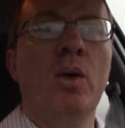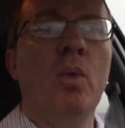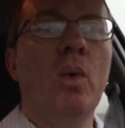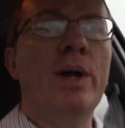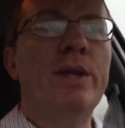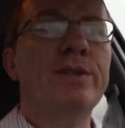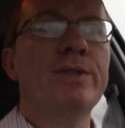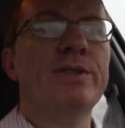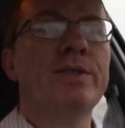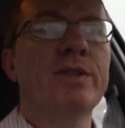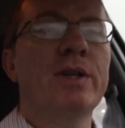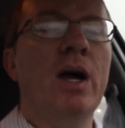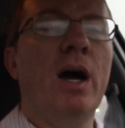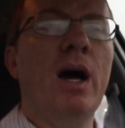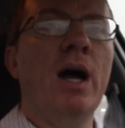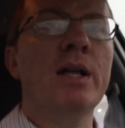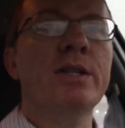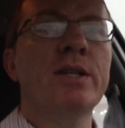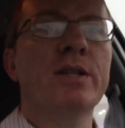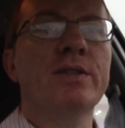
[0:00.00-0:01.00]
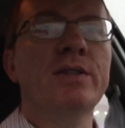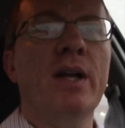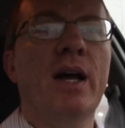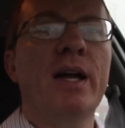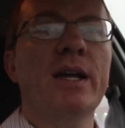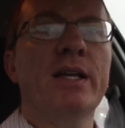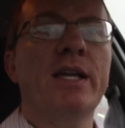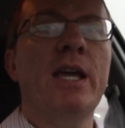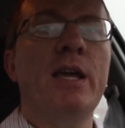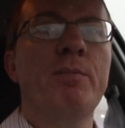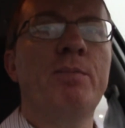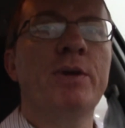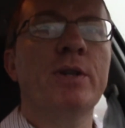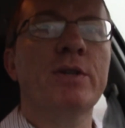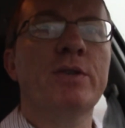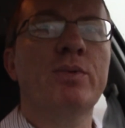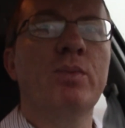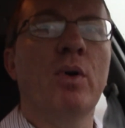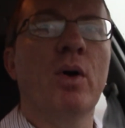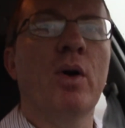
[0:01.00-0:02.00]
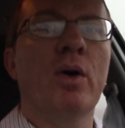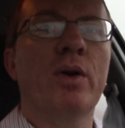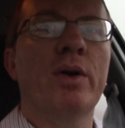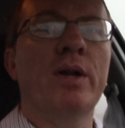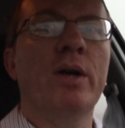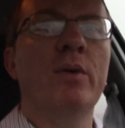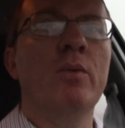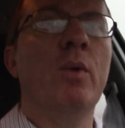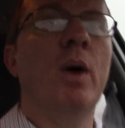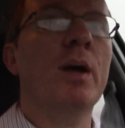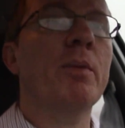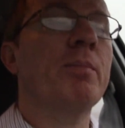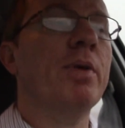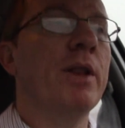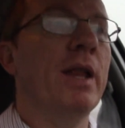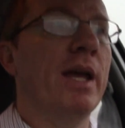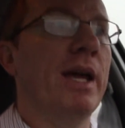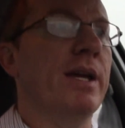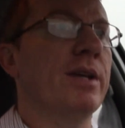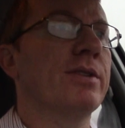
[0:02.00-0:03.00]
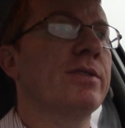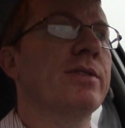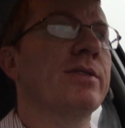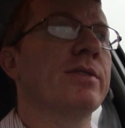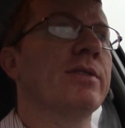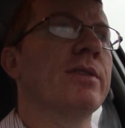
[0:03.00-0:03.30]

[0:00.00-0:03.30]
Once God does not keep his word in one place,